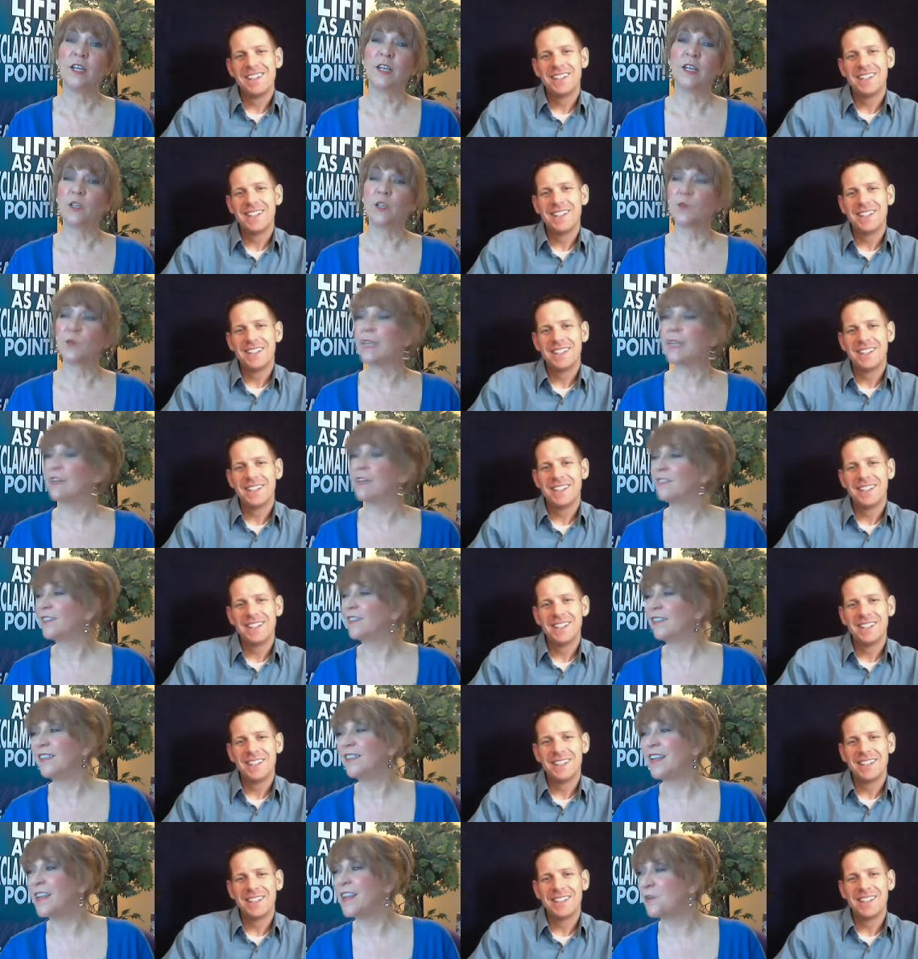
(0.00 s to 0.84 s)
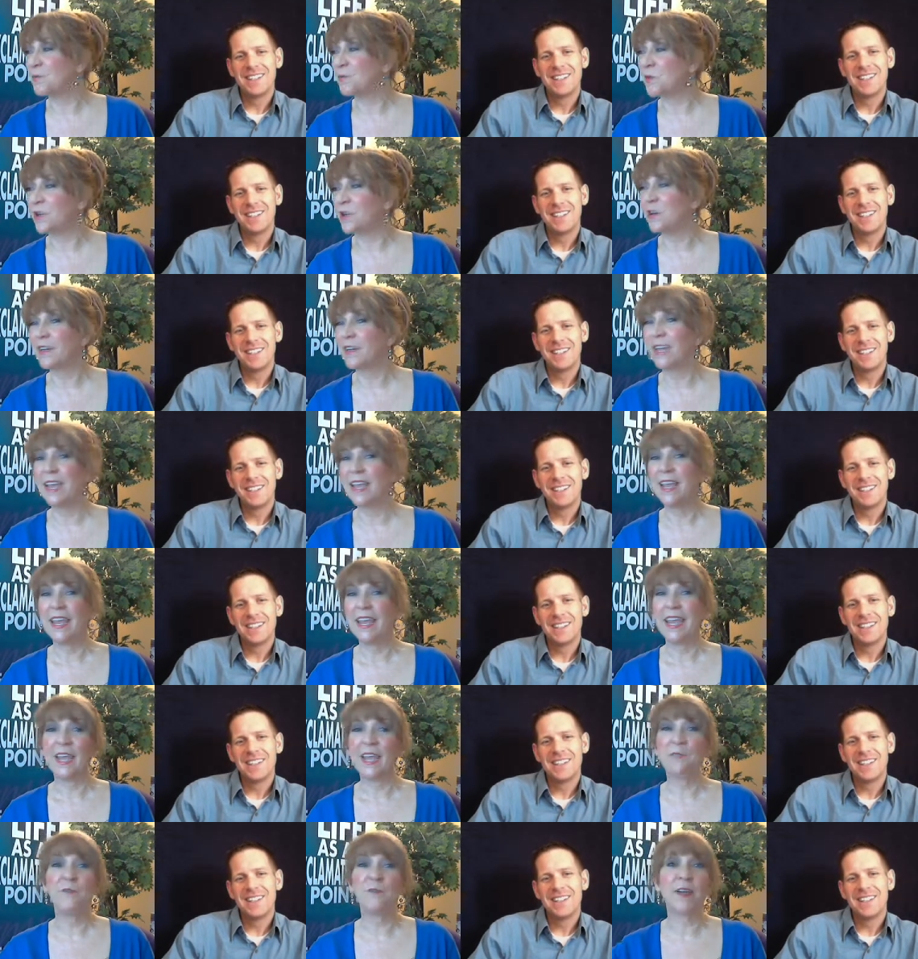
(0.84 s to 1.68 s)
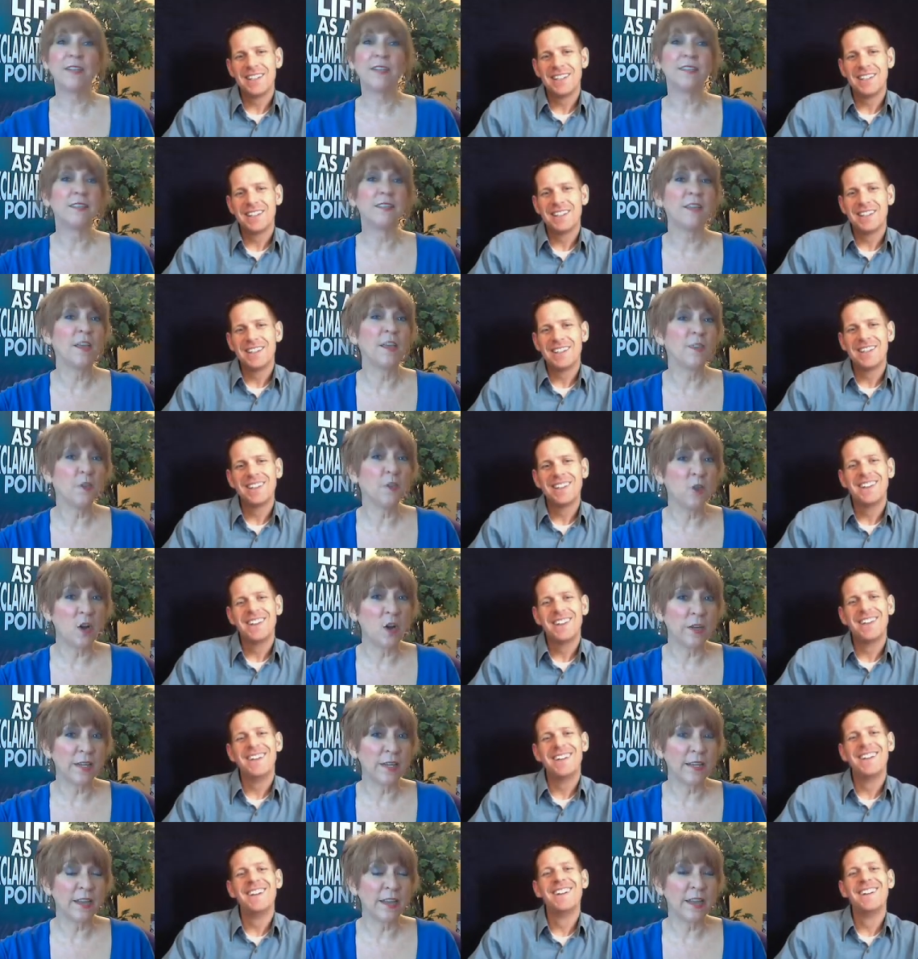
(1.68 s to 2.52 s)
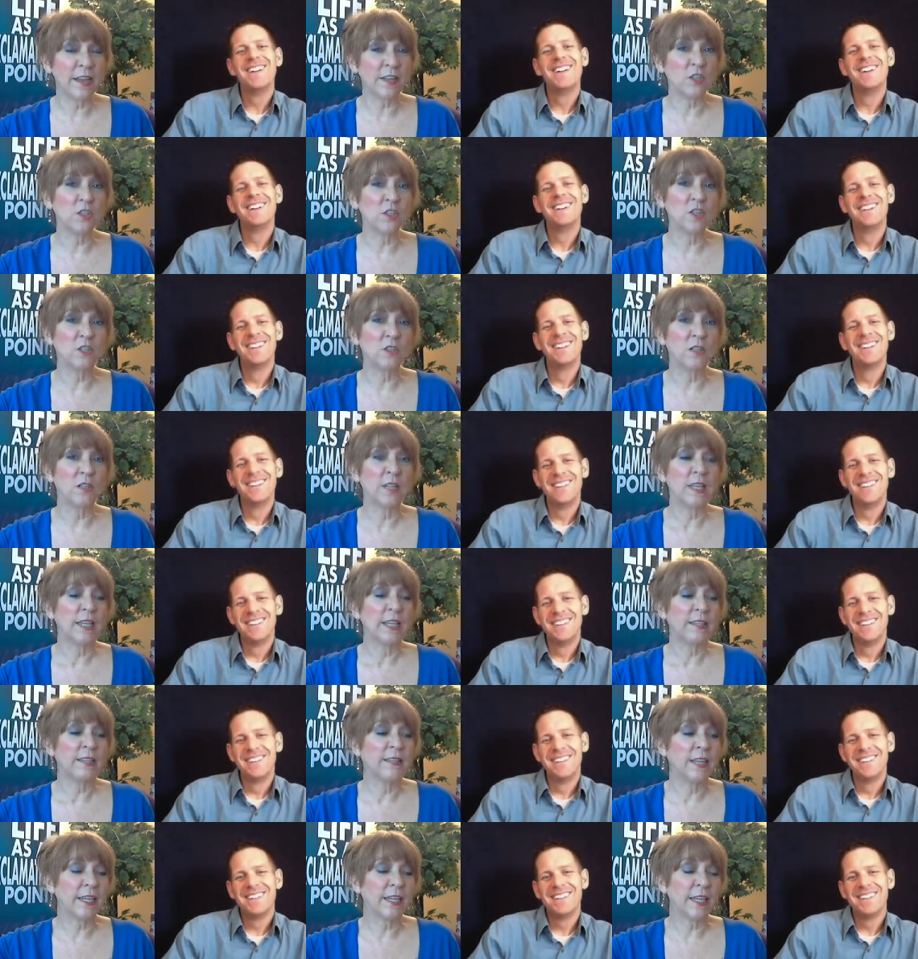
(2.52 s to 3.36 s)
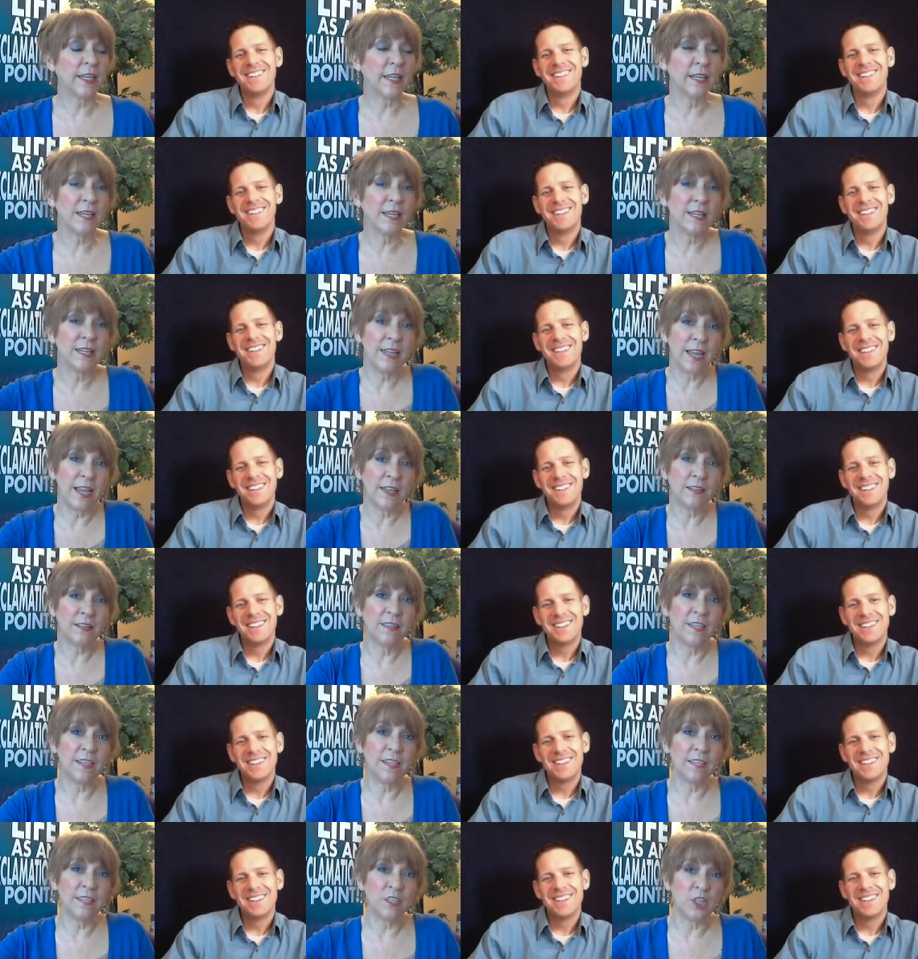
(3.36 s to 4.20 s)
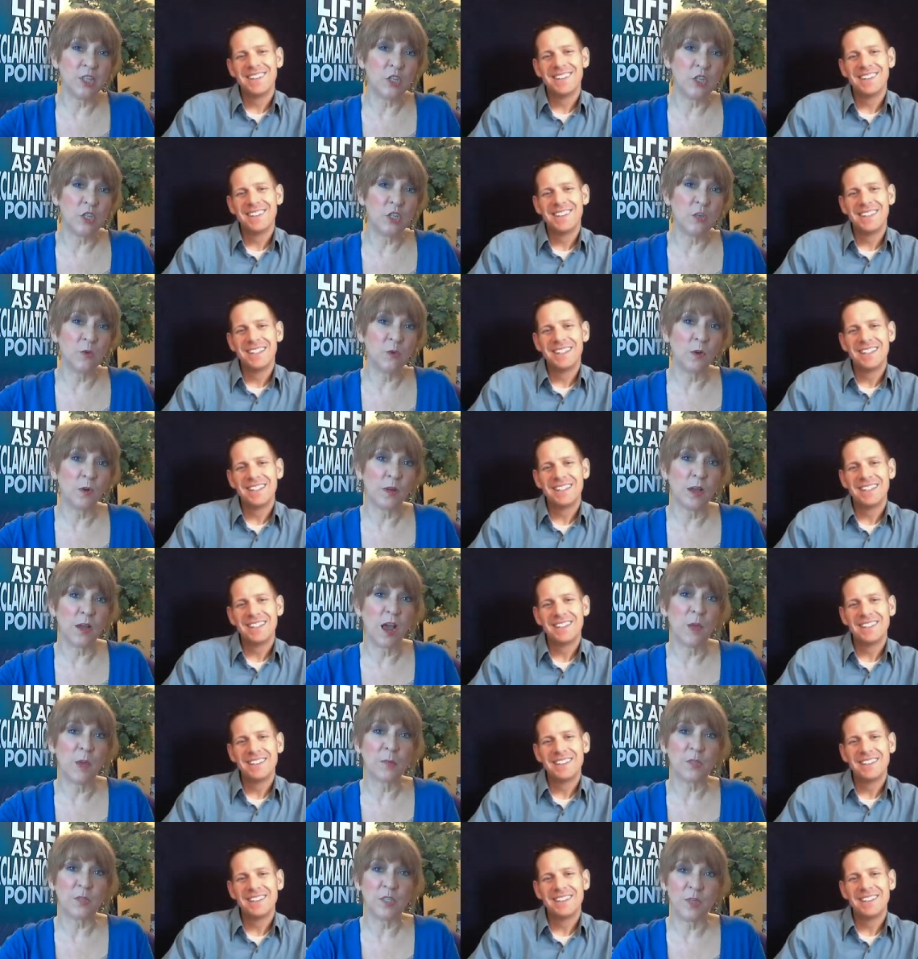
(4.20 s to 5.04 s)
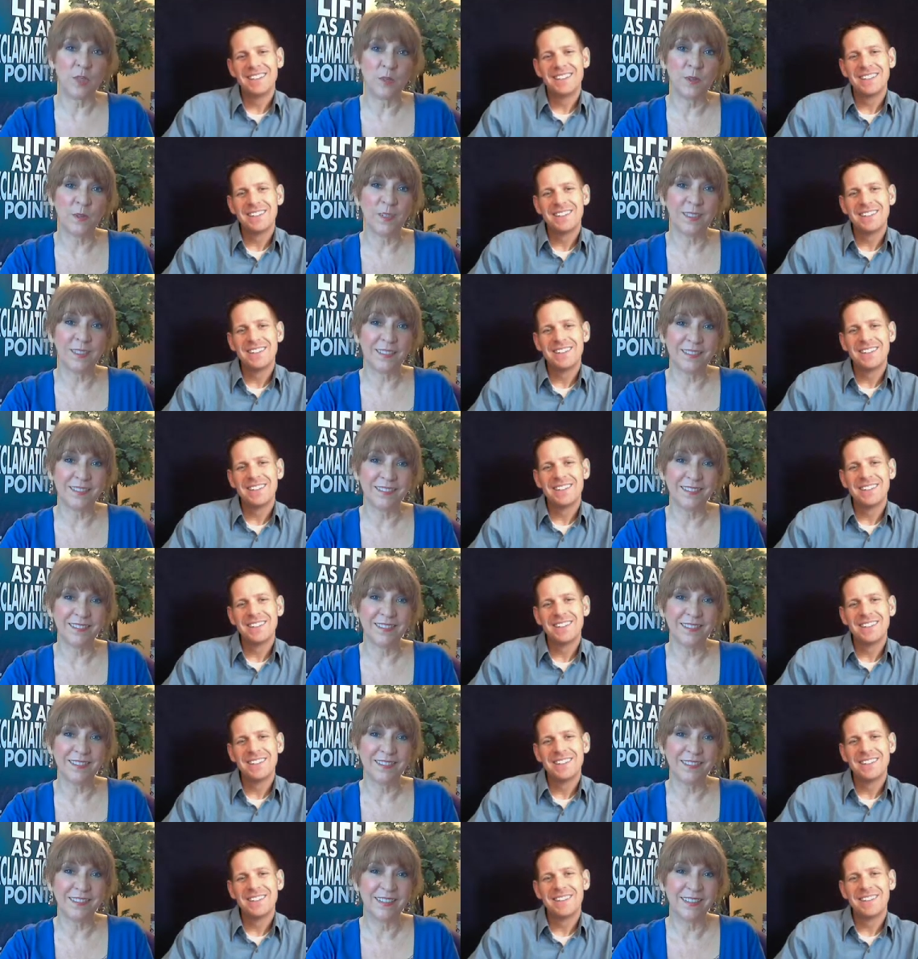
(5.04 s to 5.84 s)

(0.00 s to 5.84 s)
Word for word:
Speaker 1: goes out into the network and finds another guardian angel that can connect these two opportunities.